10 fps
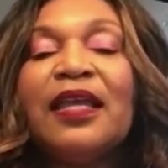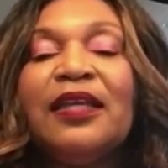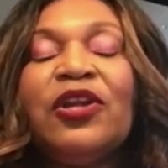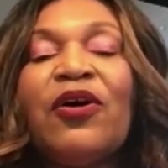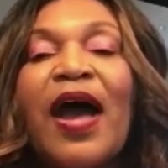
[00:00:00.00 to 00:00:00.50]

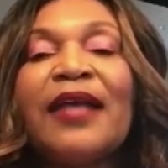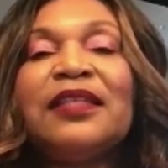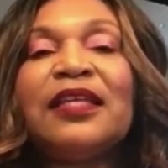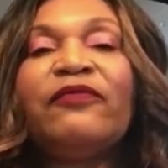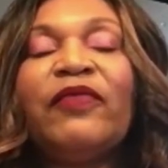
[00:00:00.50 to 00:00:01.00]
I
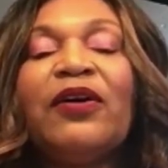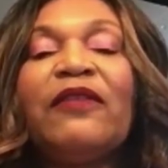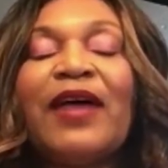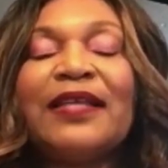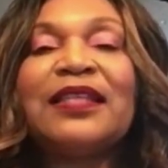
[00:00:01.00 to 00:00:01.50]
just felt
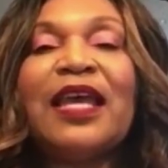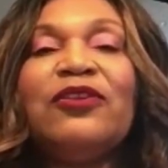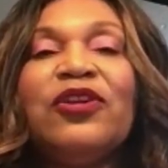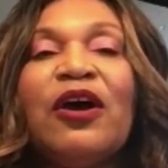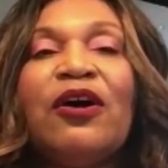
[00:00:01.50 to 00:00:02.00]
if I
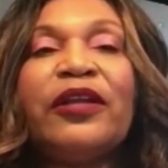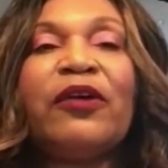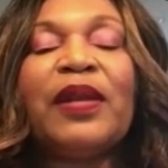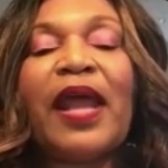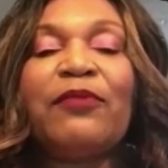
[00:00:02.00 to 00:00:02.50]
said no,
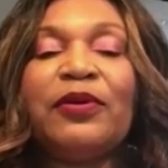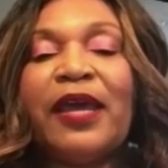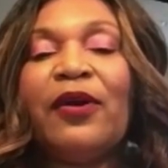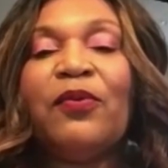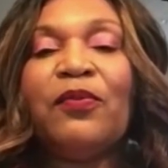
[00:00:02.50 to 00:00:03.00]
they'd be like, well,
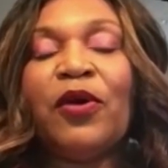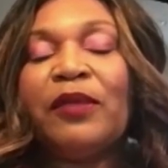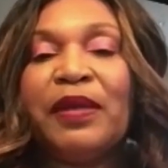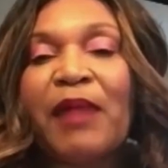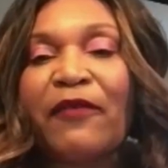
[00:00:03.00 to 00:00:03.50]
they don't want
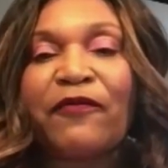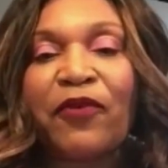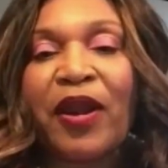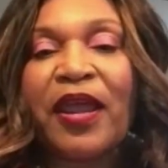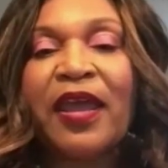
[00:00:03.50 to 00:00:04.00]
to be my
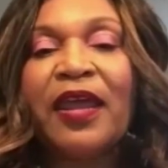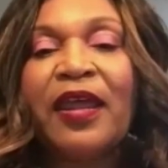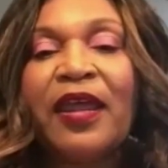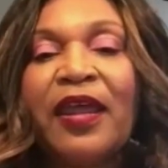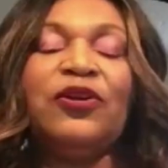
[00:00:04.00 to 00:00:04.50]

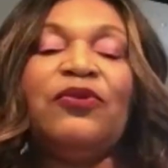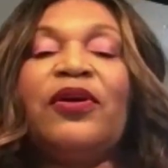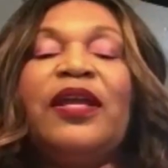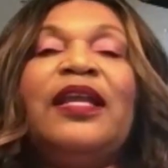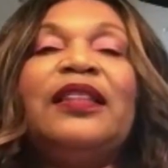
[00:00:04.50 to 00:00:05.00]
friend,
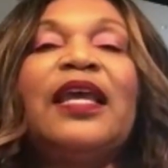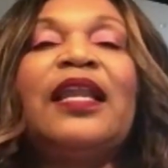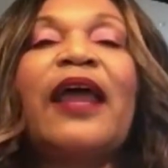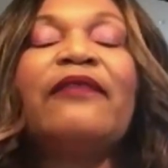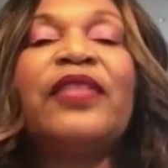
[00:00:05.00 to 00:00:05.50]
or anything
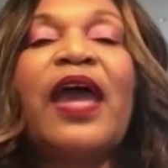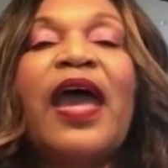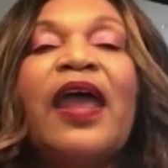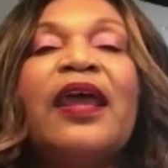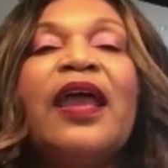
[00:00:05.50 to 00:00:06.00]
like
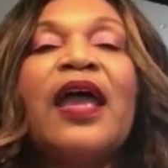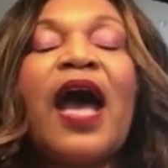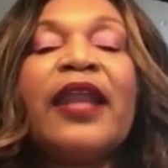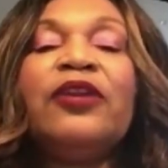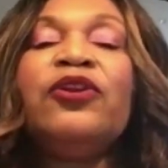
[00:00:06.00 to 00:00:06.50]
that.
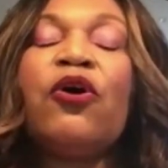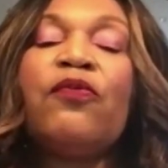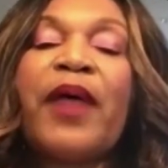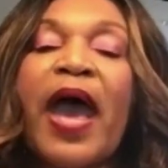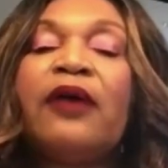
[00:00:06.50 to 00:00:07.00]
I didn't
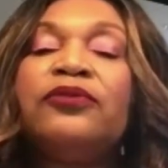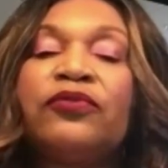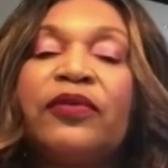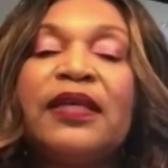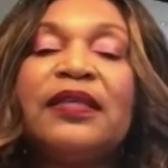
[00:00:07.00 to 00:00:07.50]
know
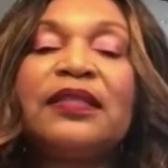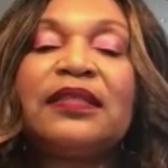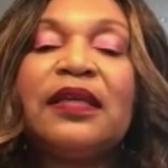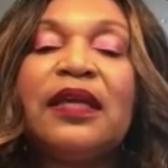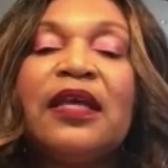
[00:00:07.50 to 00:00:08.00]
boundaries.
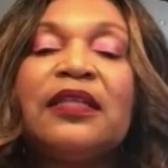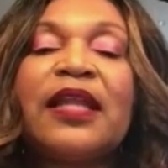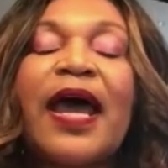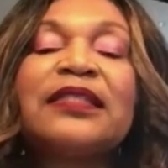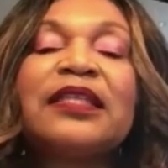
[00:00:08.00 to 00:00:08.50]
Mm-hmm. So
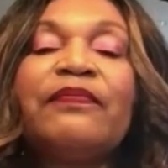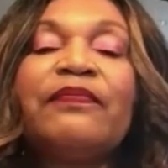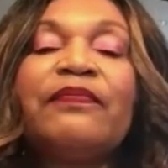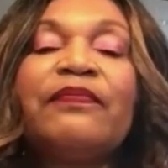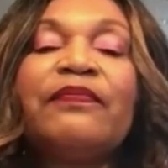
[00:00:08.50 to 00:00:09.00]
that's
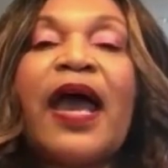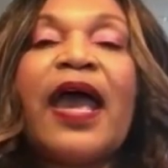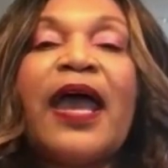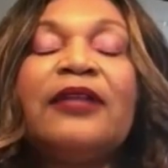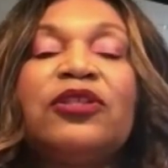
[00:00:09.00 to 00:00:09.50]
something that I
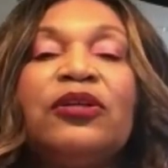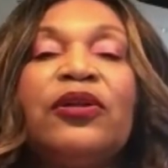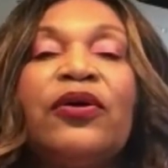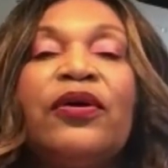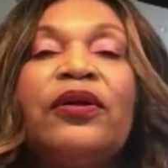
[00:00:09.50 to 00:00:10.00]
had to
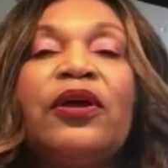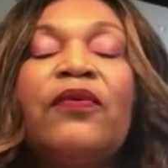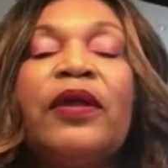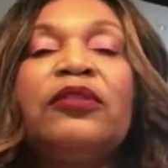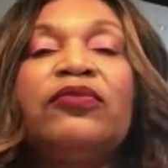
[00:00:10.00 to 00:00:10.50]
learn
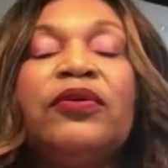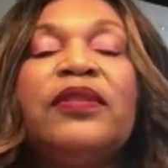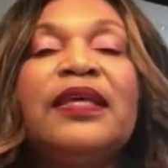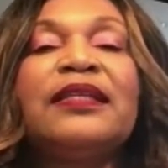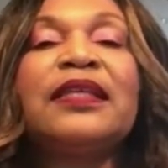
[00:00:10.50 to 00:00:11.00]
going through
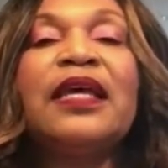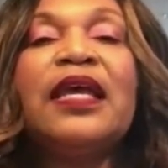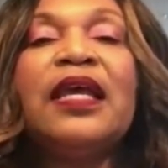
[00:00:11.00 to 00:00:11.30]
this.